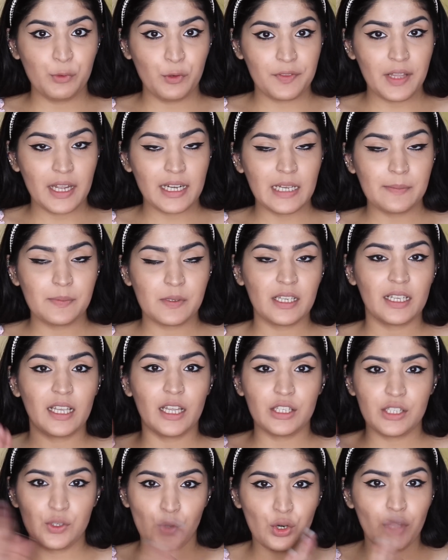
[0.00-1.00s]
removed that lipstick
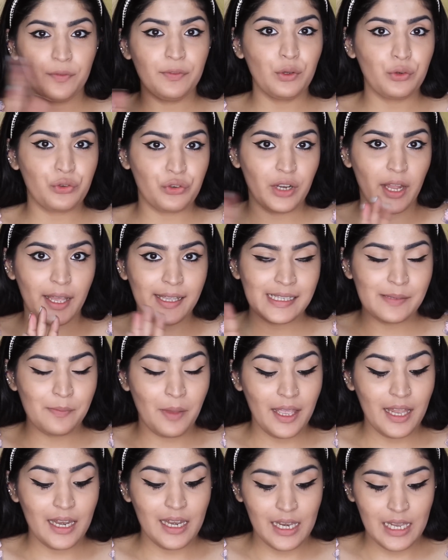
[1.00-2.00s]
and sort of neutralized
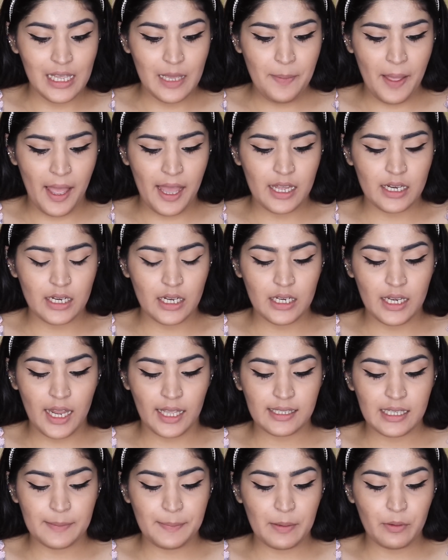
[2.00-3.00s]
my lip, and
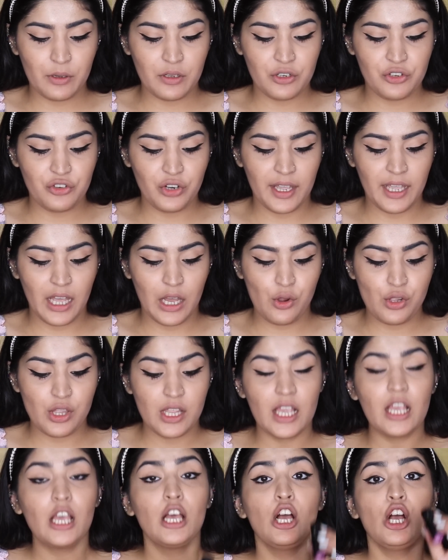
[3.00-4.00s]
next up I'm gonna try out
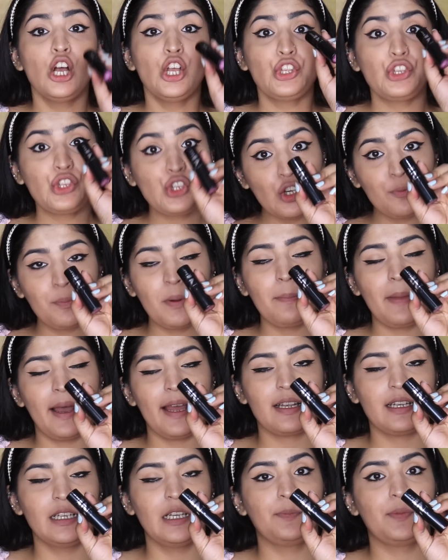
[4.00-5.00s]
the super
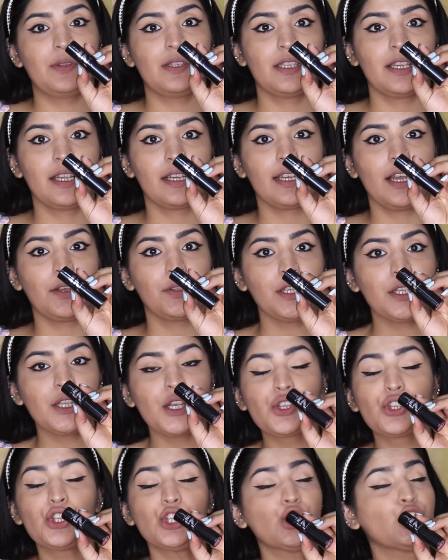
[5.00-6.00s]
matte lipstick. Now this
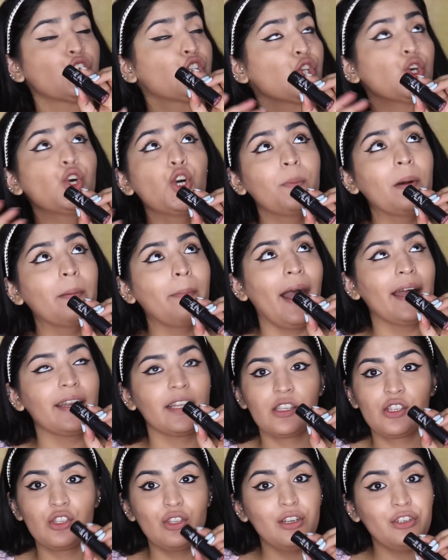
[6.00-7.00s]
is super
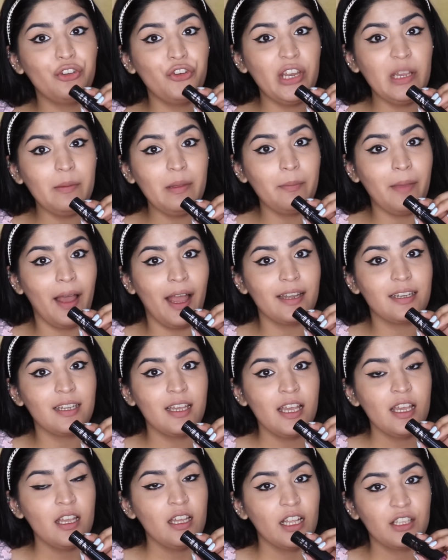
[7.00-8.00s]
matte. It's not creamy matte,
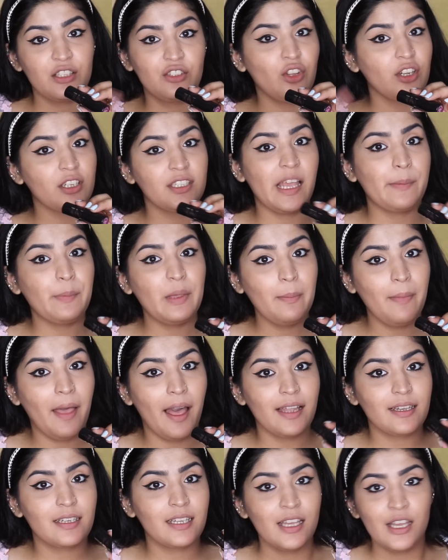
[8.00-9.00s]
it's not demi
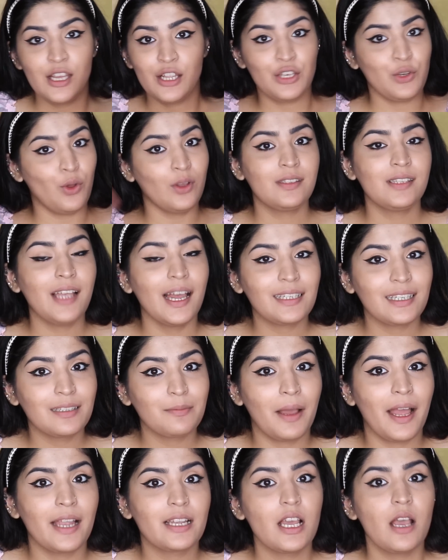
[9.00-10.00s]
matte, not
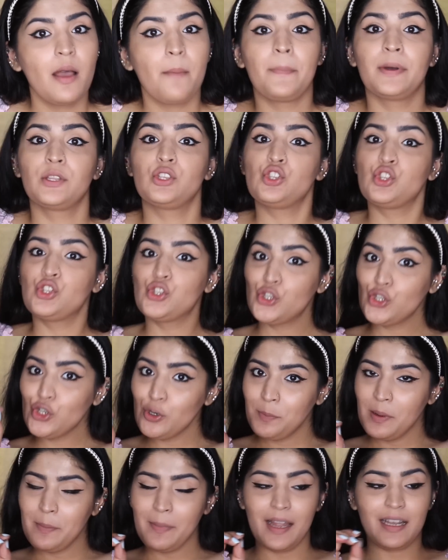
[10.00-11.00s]
satin matte, but
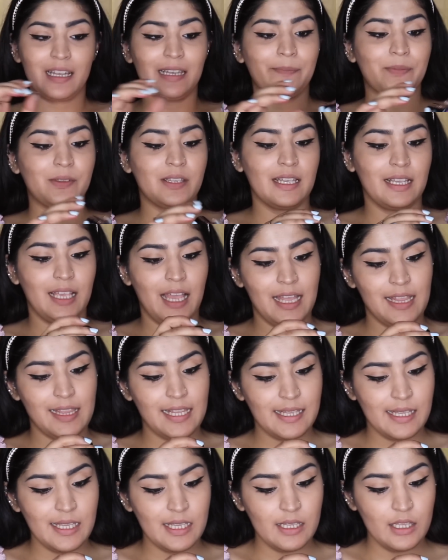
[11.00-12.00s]
super matte lipstick, and
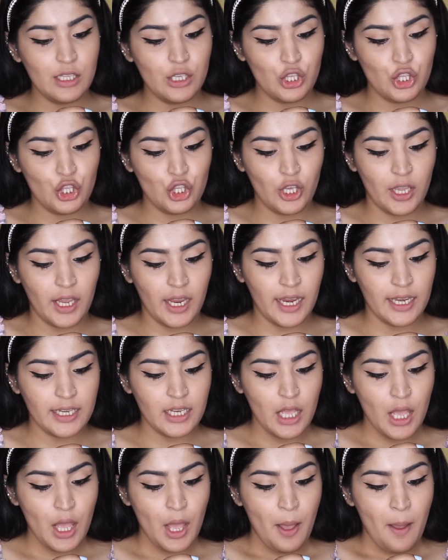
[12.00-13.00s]
this is the
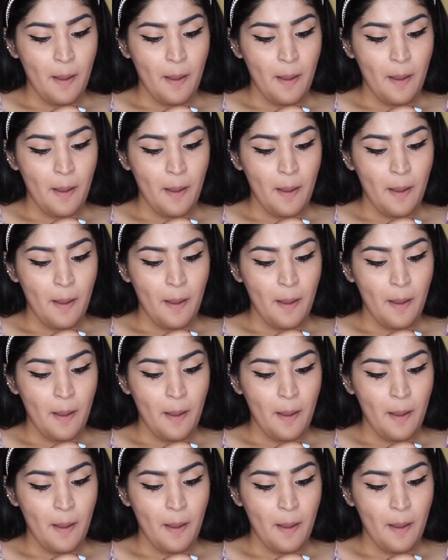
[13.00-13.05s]
shade